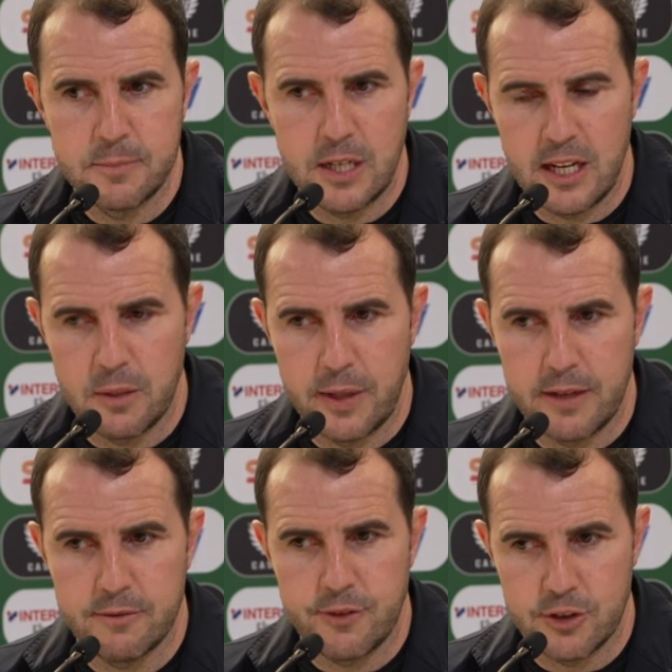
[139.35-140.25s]
Little
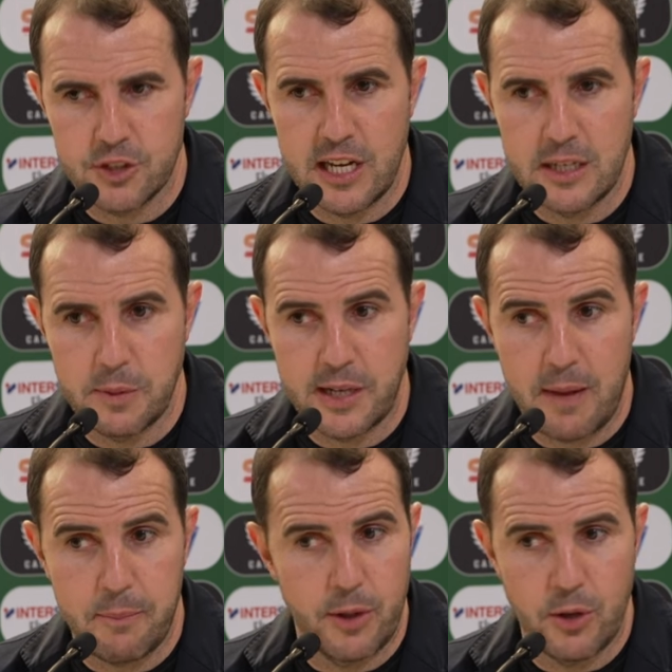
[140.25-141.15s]
bit frustrated with
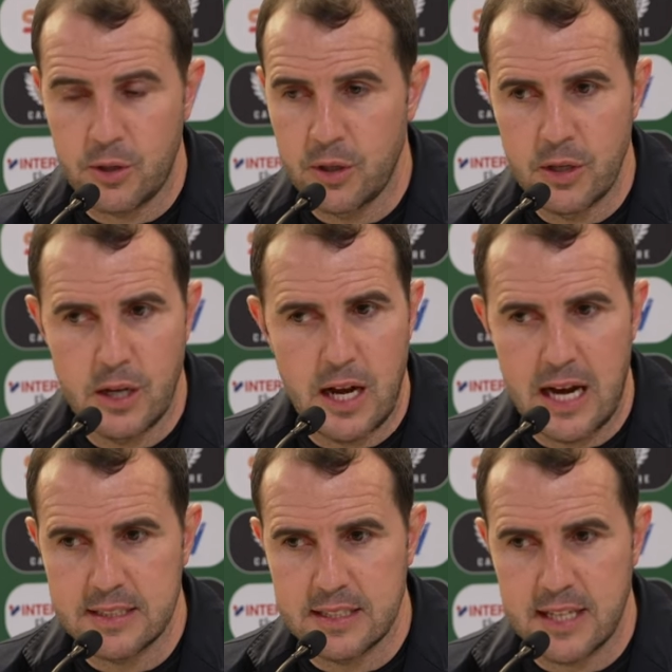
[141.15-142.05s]
that, but look,
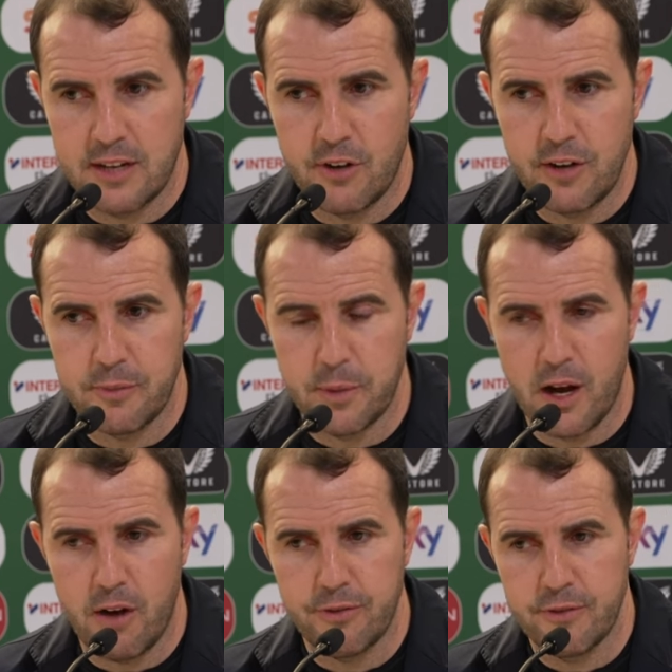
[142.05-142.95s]
as I said right from the
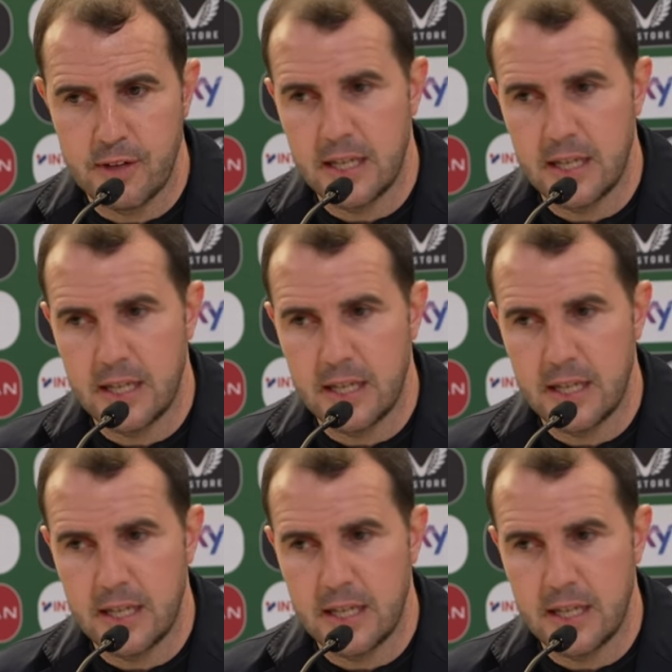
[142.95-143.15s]
off.